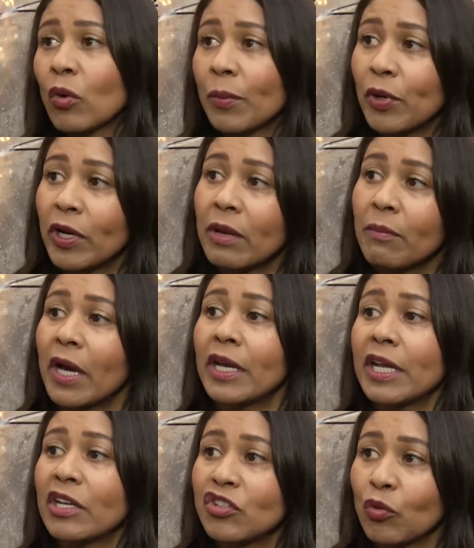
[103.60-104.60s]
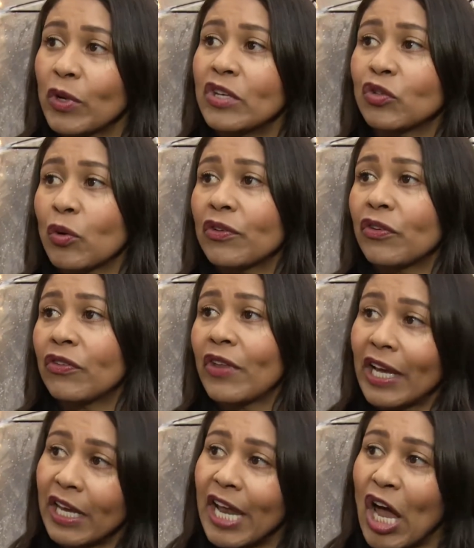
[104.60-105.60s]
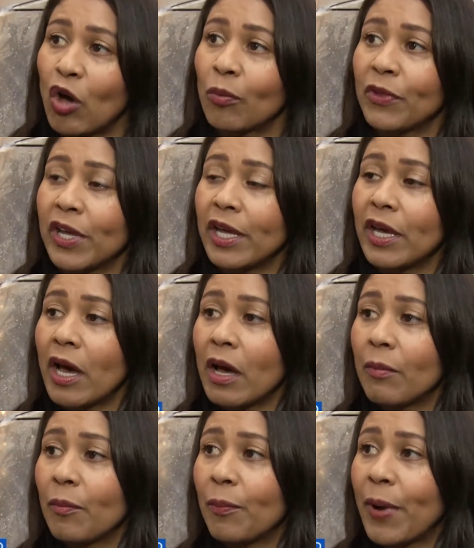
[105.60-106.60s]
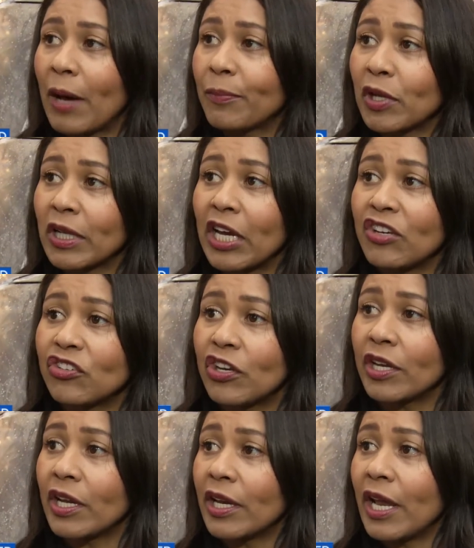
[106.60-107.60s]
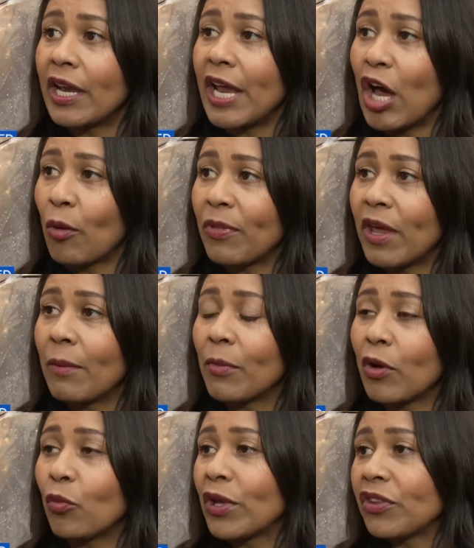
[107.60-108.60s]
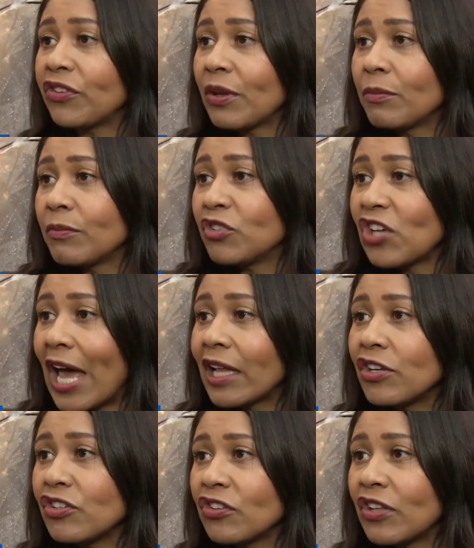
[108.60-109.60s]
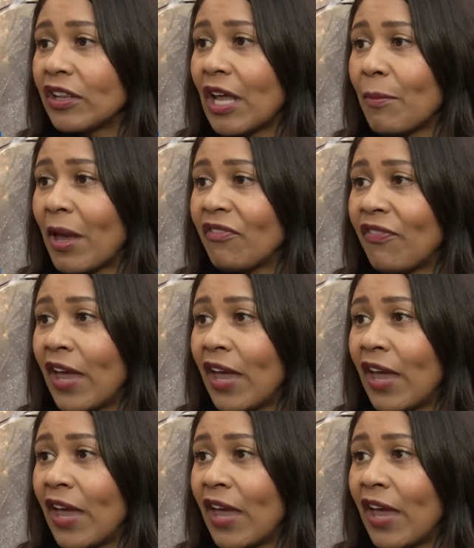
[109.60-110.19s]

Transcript: we're putting money into resources that can help the um, population and, and help them with some challenges that they may